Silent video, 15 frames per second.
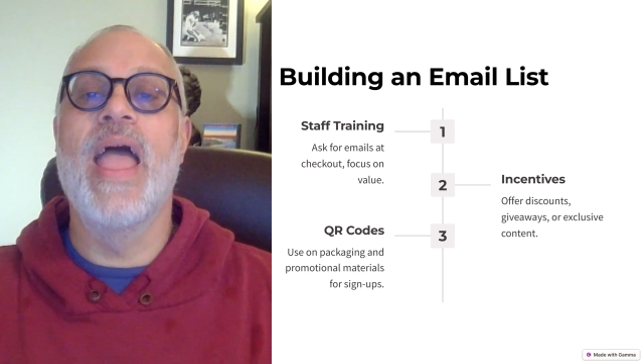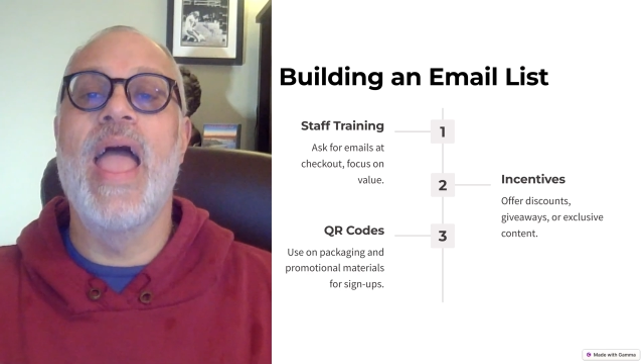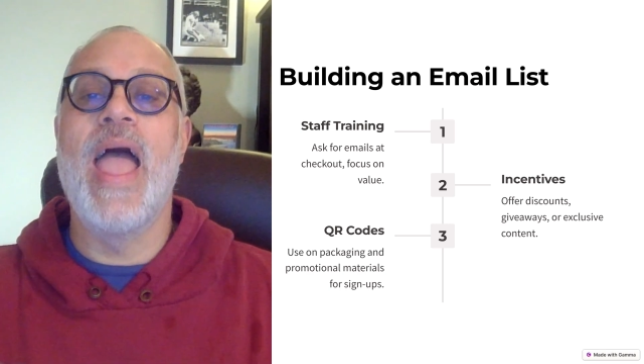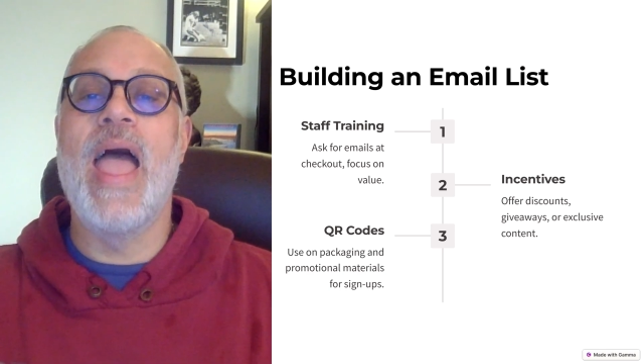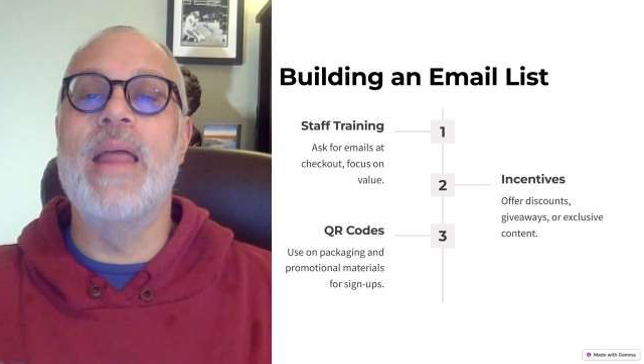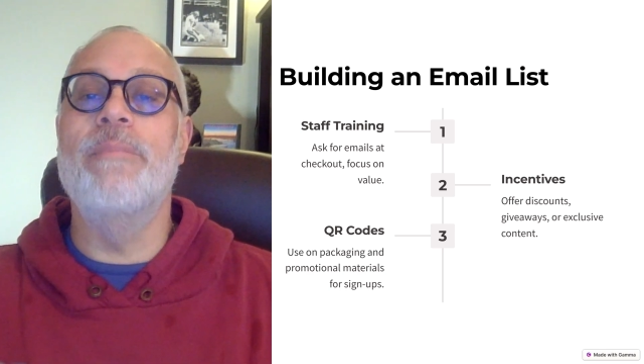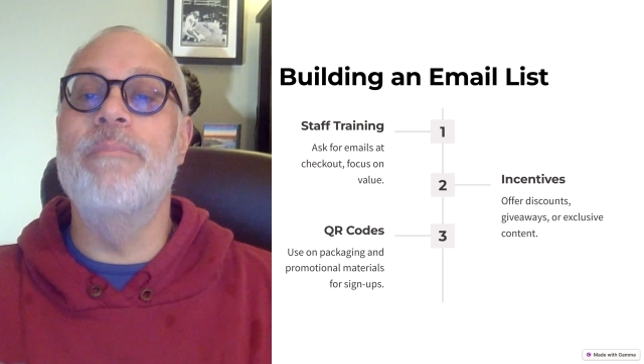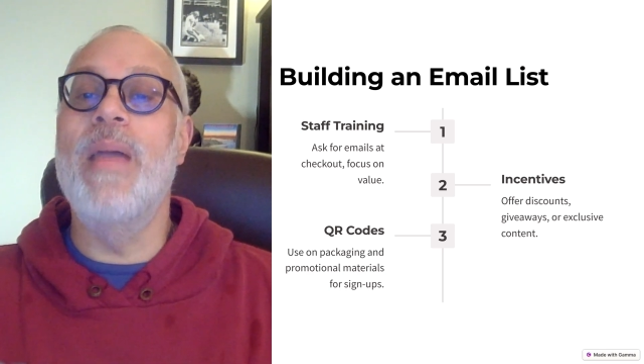
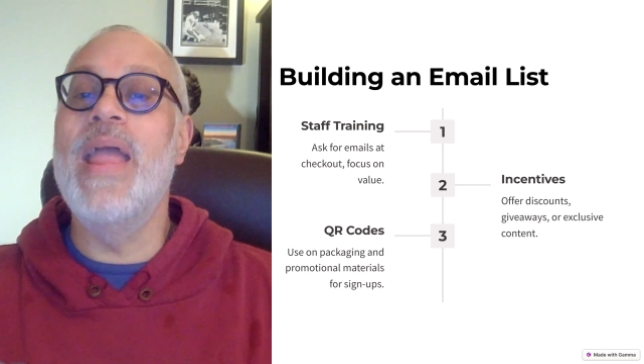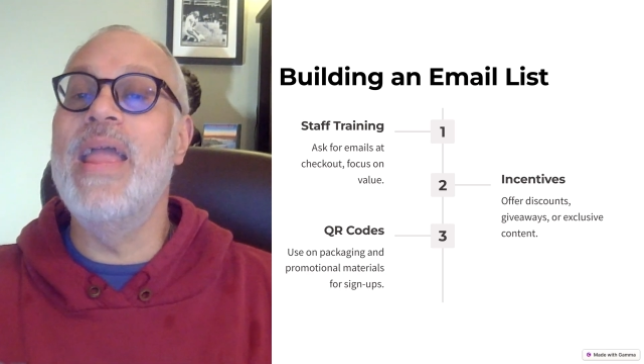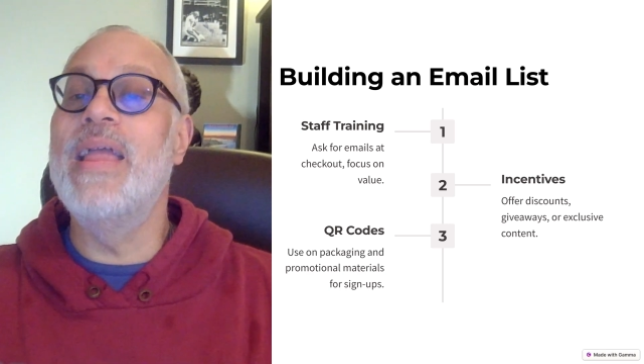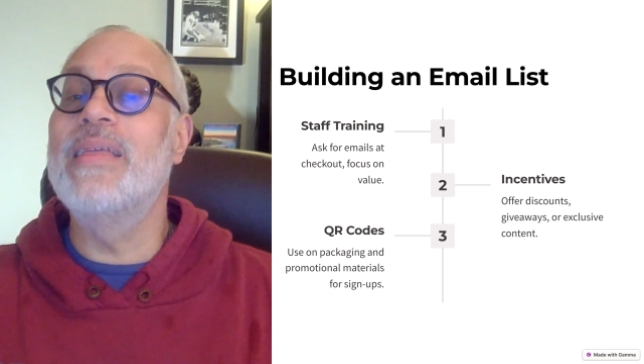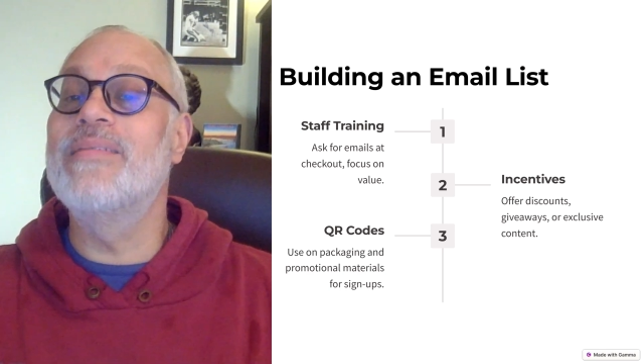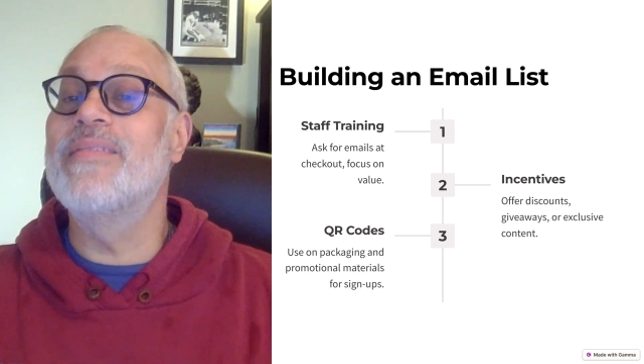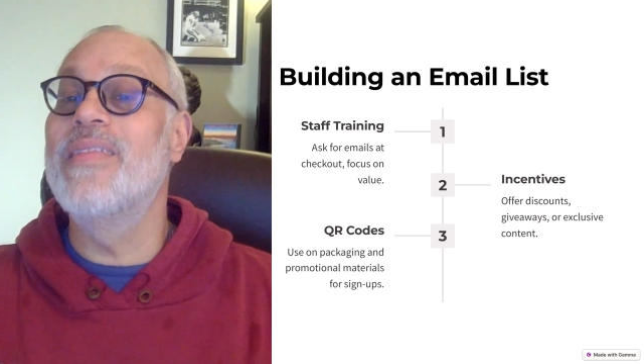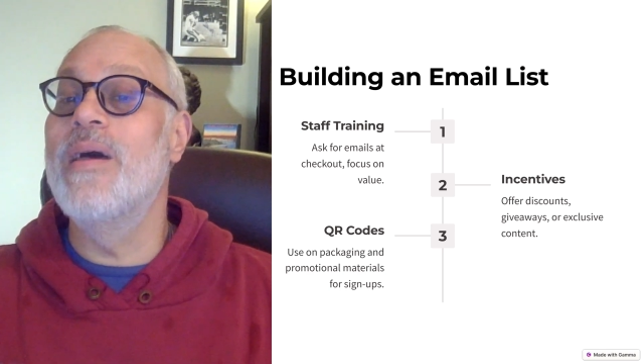and
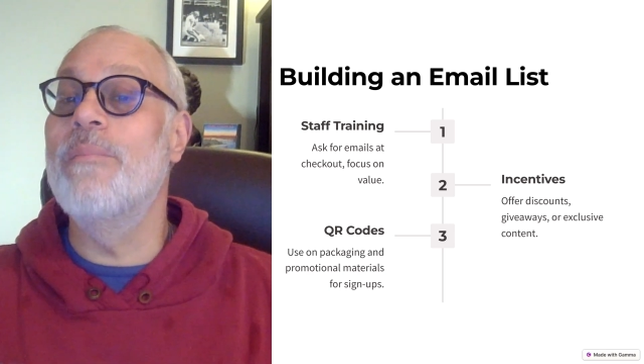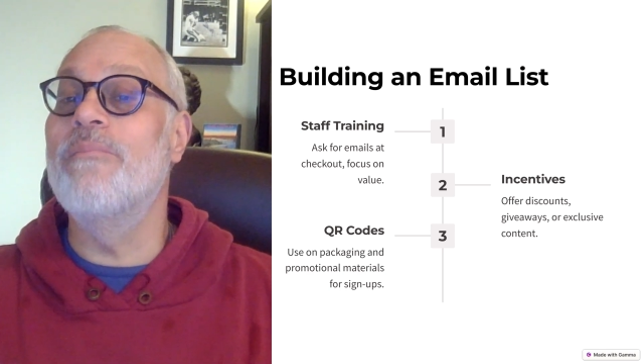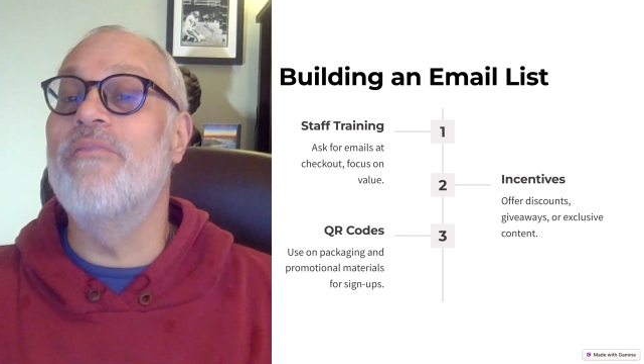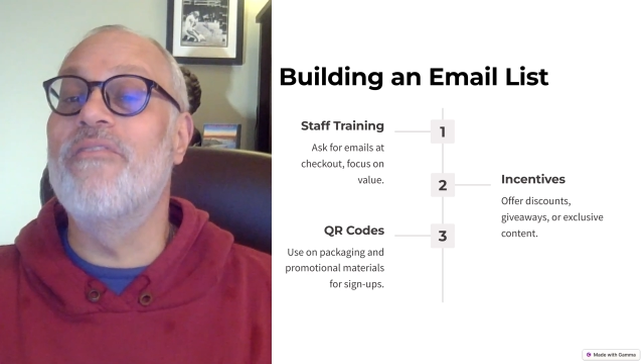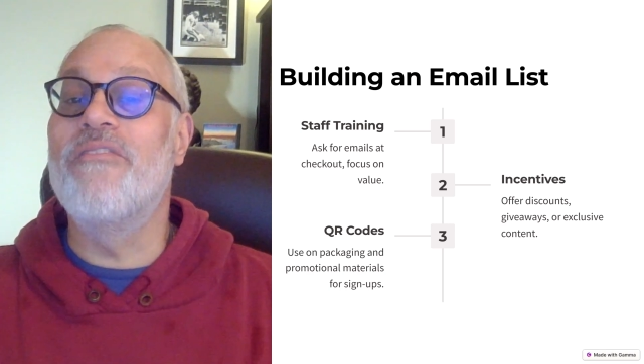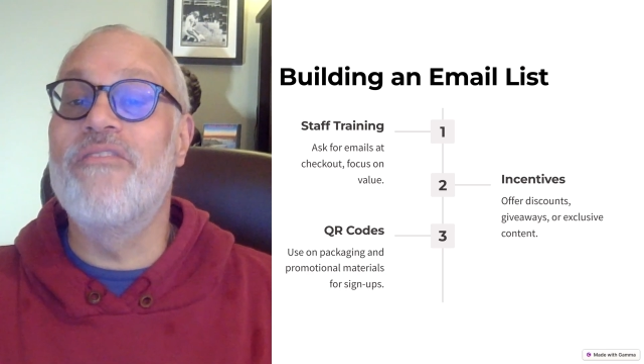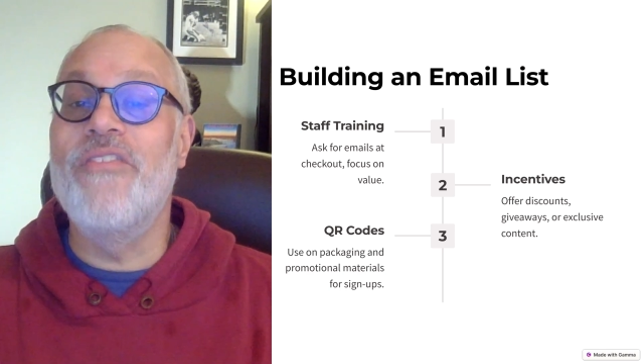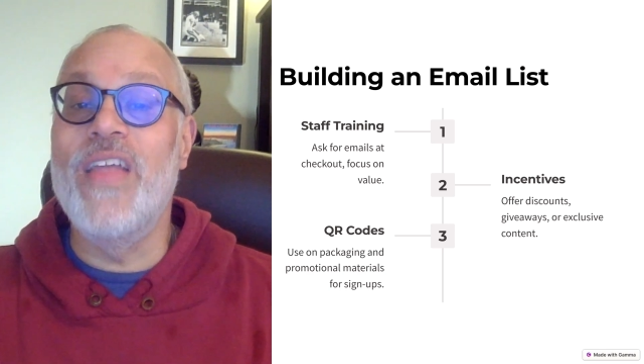makes them
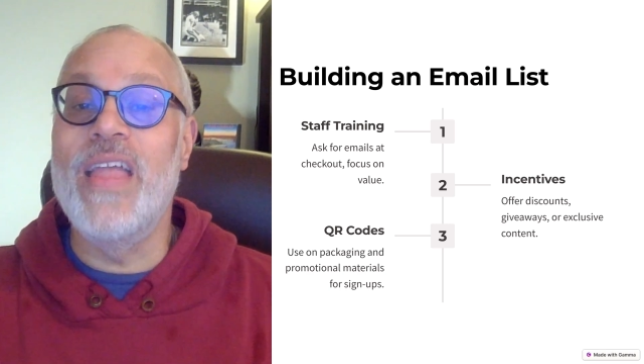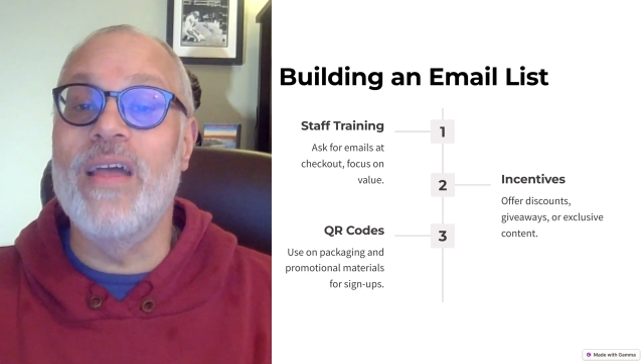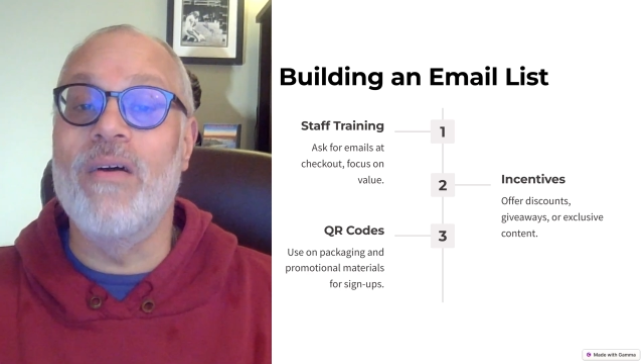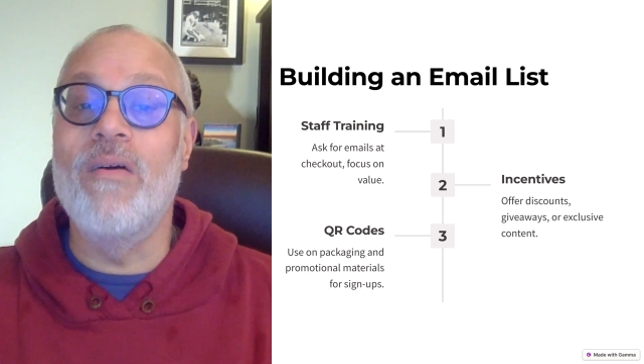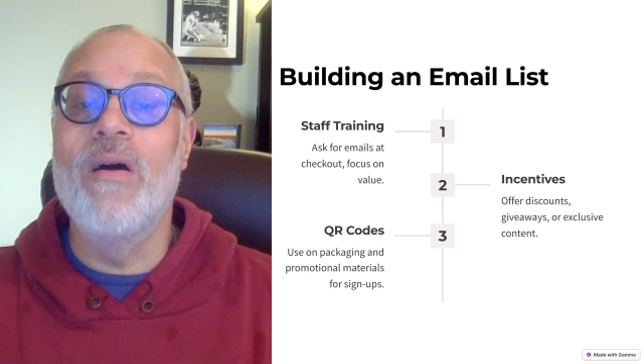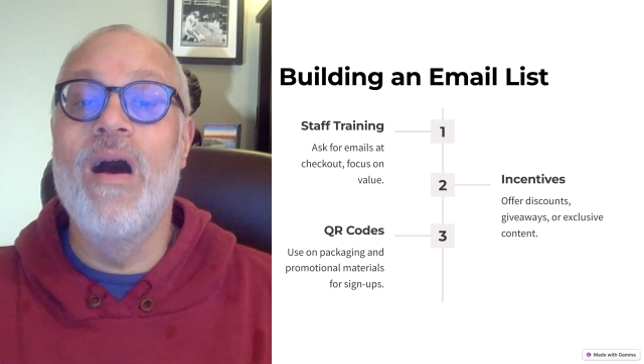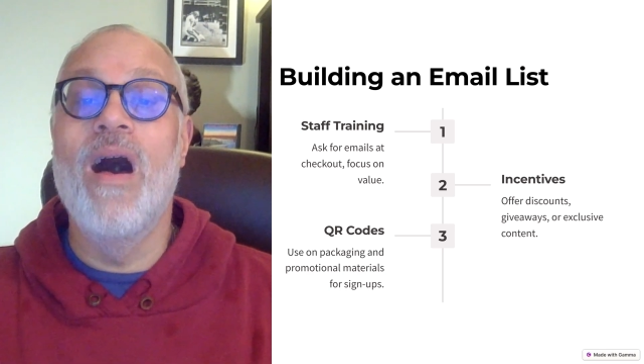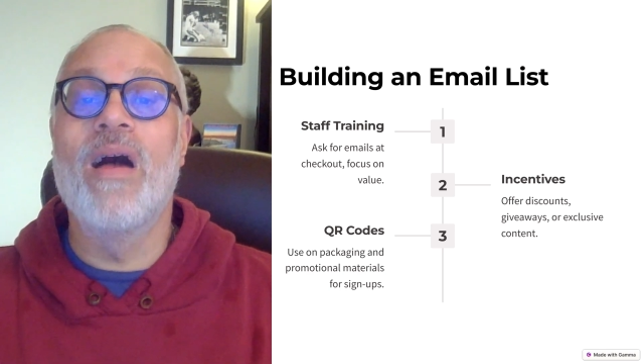feel